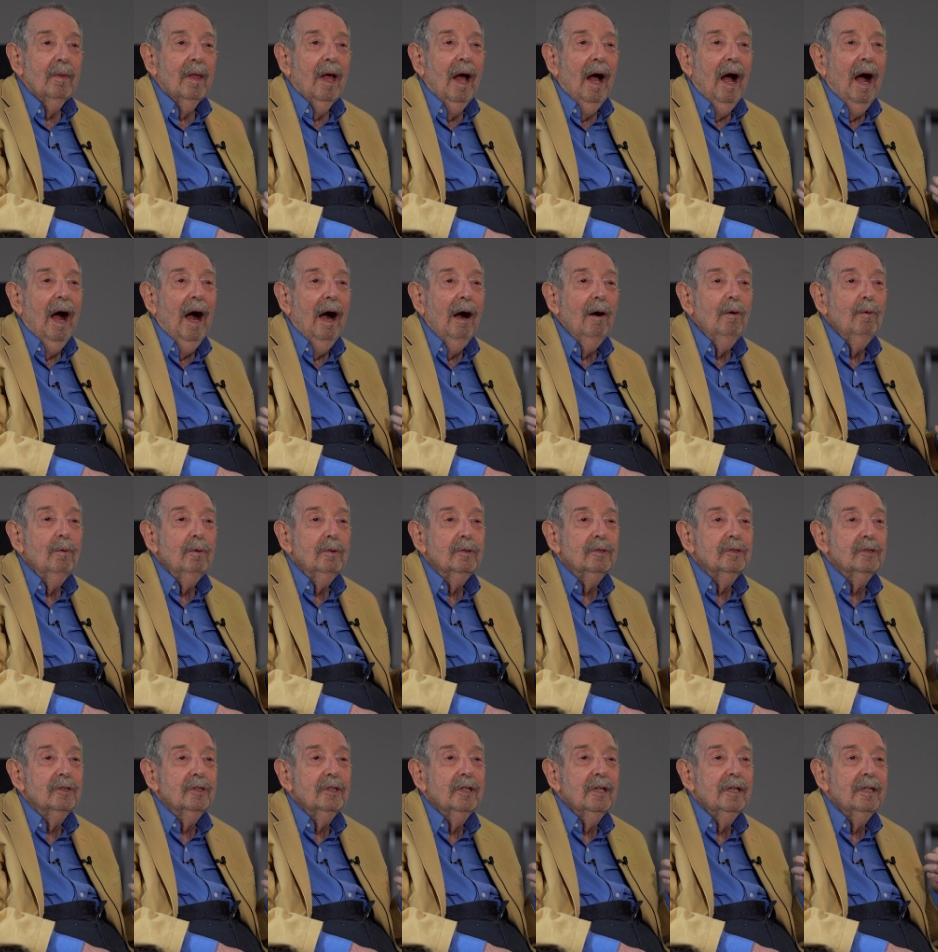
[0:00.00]
how
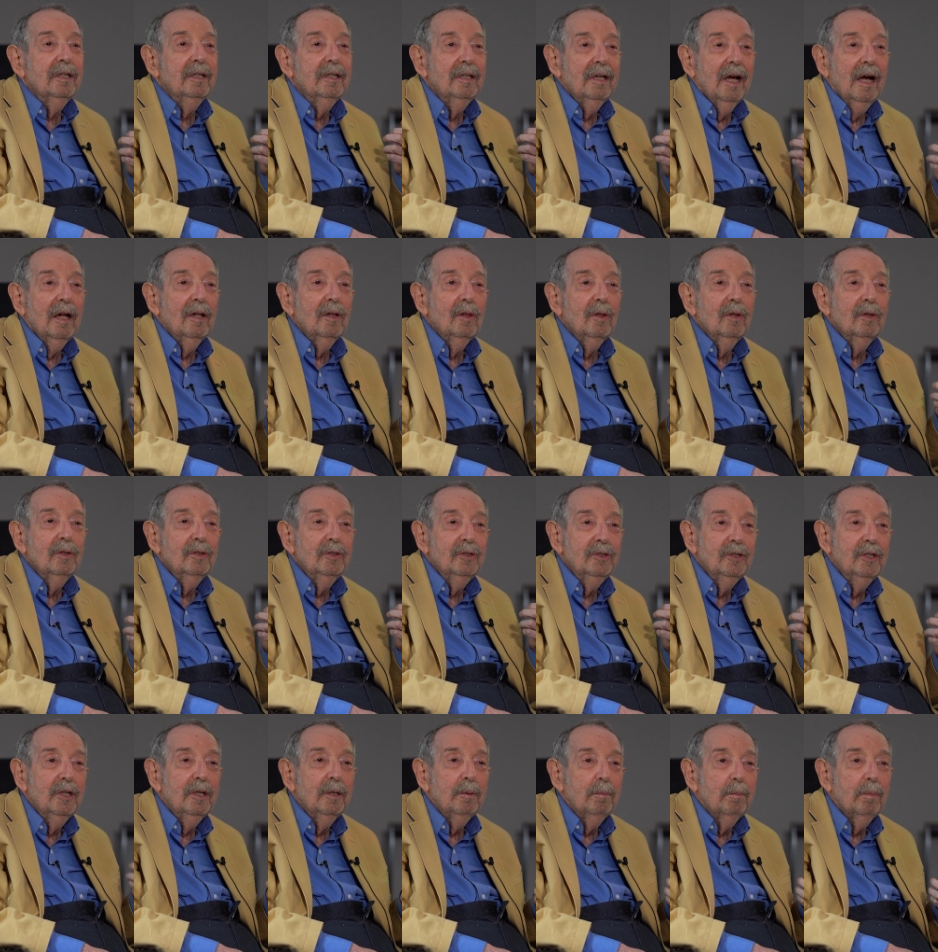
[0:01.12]
does he tell the
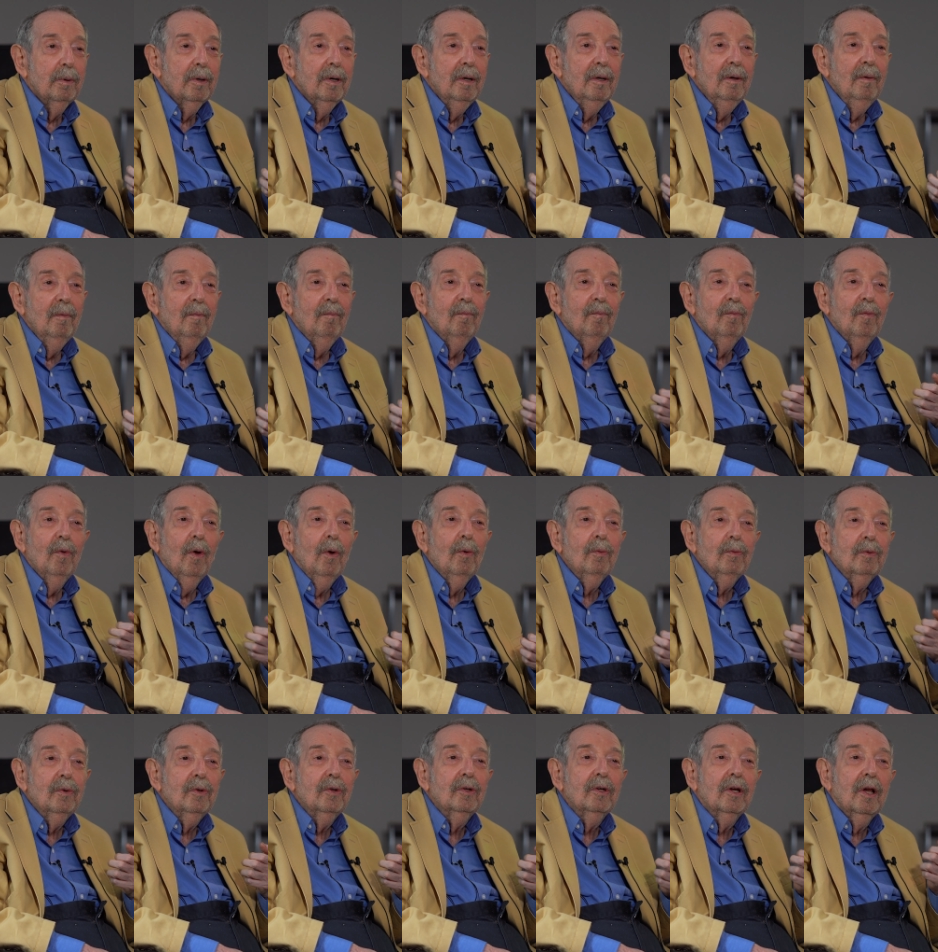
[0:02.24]
sheep
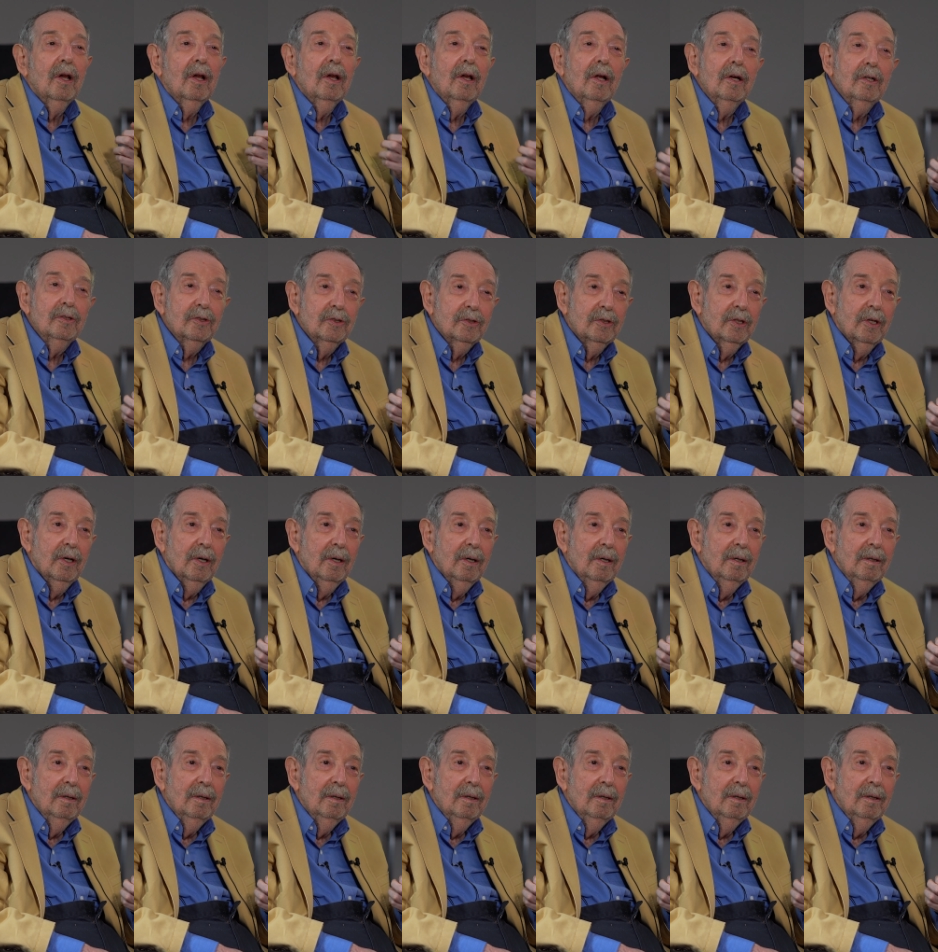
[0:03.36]
not to cluster,